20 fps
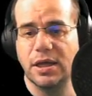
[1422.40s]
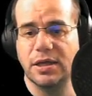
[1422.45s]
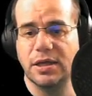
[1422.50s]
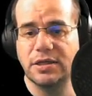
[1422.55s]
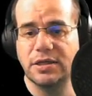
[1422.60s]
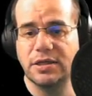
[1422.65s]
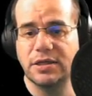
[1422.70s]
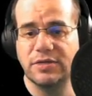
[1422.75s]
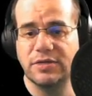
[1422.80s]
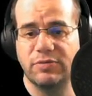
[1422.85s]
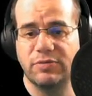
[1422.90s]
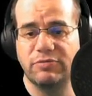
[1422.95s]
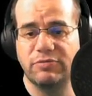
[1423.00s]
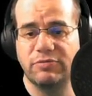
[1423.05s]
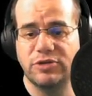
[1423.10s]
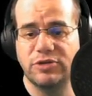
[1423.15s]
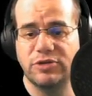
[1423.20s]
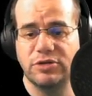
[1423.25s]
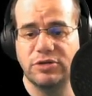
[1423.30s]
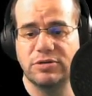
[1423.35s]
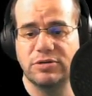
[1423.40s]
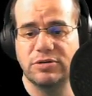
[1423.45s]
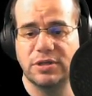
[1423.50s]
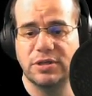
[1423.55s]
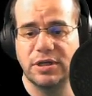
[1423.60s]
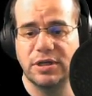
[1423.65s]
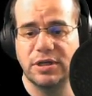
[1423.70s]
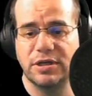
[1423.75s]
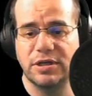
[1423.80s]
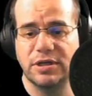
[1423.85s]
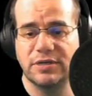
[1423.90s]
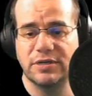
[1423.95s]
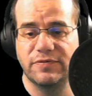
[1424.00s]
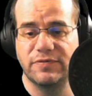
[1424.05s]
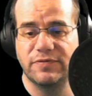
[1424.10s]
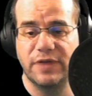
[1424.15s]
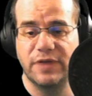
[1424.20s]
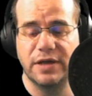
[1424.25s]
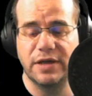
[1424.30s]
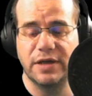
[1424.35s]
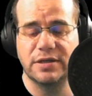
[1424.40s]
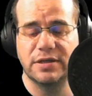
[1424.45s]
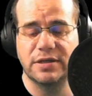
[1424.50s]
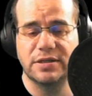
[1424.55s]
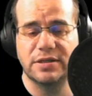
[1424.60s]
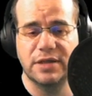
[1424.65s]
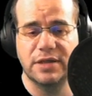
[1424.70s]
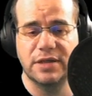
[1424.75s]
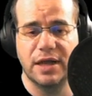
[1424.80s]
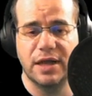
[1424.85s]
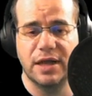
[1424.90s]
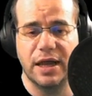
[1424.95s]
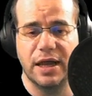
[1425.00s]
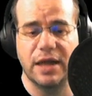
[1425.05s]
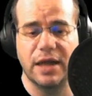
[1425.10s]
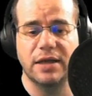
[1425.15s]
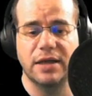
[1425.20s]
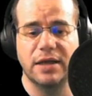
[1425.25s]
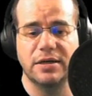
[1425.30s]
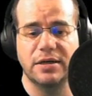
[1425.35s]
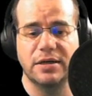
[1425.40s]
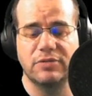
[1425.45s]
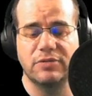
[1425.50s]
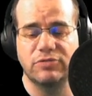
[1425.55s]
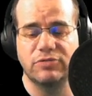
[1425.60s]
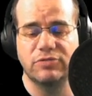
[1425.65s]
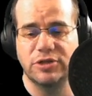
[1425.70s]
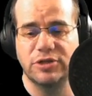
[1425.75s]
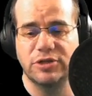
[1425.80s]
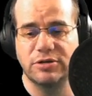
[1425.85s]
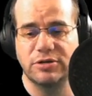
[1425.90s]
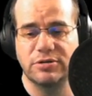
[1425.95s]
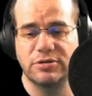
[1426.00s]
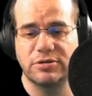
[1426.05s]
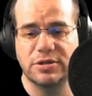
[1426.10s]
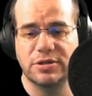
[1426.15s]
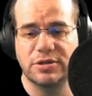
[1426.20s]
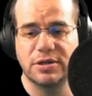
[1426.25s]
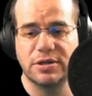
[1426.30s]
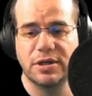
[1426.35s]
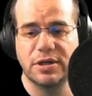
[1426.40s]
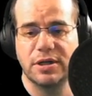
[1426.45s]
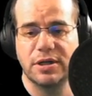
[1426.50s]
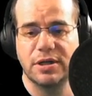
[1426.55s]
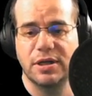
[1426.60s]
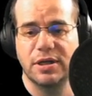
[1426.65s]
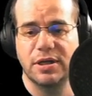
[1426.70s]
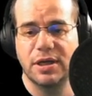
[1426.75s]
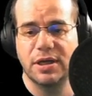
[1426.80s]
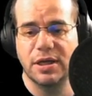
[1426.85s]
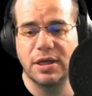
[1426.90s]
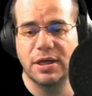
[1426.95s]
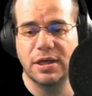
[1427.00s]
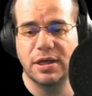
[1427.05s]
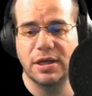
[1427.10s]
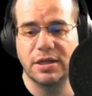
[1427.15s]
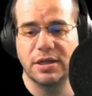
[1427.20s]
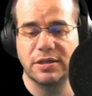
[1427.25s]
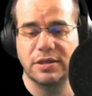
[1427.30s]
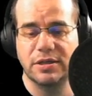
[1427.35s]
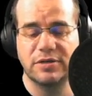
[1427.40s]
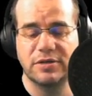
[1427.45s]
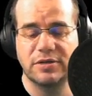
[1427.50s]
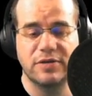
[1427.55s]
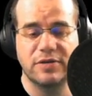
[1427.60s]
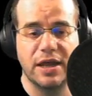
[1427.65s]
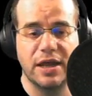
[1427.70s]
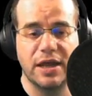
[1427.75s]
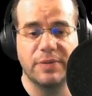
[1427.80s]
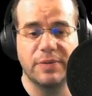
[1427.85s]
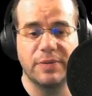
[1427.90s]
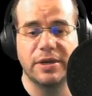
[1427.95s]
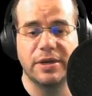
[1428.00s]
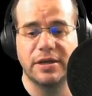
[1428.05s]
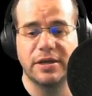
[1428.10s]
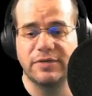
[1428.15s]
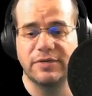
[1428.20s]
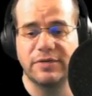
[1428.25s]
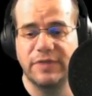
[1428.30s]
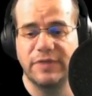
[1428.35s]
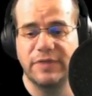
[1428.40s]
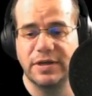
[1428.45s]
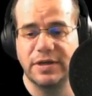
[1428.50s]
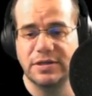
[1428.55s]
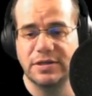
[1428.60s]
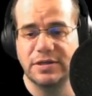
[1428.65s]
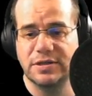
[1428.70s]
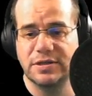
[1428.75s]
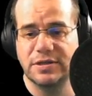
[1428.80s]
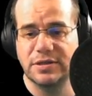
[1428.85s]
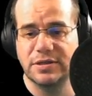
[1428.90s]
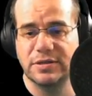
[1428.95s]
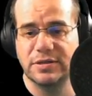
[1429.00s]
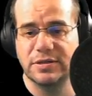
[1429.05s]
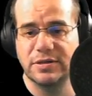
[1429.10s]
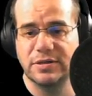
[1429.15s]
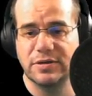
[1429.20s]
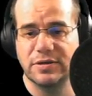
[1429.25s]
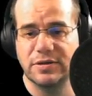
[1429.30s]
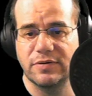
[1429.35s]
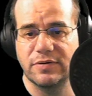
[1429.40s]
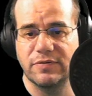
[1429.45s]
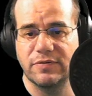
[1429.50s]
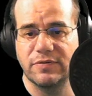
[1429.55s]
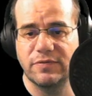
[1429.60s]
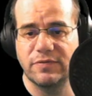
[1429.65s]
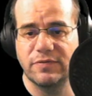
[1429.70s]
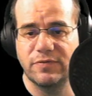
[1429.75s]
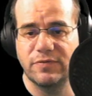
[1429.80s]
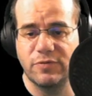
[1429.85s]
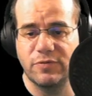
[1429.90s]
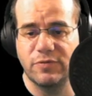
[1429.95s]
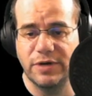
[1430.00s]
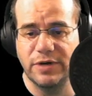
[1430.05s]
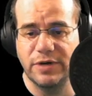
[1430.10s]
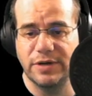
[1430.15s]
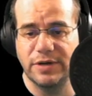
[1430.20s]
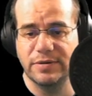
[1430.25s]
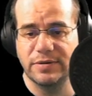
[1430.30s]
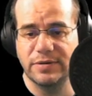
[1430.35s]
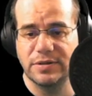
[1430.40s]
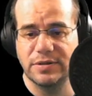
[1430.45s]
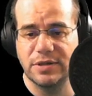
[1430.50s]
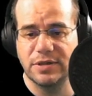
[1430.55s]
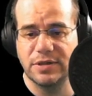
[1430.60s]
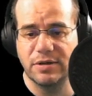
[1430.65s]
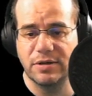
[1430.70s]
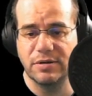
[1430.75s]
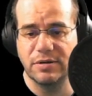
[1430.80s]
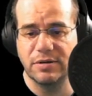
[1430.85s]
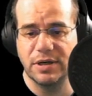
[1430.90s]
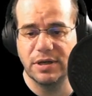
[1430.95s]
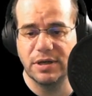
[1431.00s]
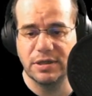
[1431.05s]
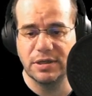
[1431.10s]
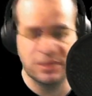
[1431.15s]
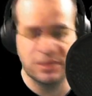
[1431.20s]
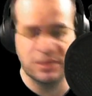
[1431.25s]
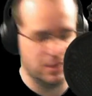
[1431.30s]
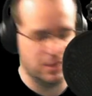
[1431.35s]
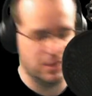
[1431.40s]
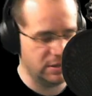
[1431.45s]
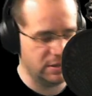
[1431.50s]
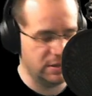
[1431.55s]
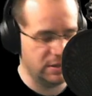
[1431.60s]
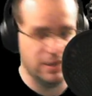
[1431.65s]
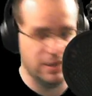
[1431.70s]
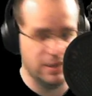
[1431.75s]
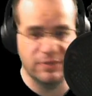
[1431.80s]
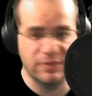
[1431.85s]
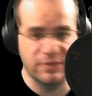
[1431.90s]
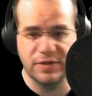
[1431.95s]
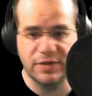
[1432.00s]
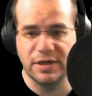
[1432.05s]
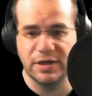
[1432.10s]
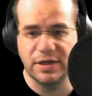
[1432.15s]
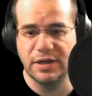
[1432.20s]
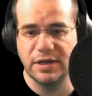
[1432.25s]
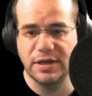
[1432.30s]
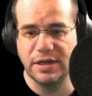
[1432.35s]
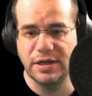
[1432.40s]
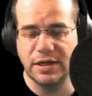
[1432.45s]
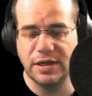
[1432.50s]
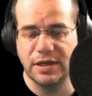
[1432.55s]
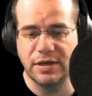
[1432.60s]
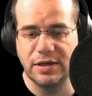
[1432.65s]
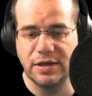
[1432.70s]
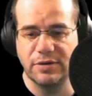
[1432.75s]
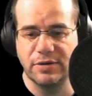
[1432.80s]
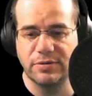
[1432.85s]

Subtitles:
is if we reduce the defense and reduce the elemental defense for it. So let's give that a go.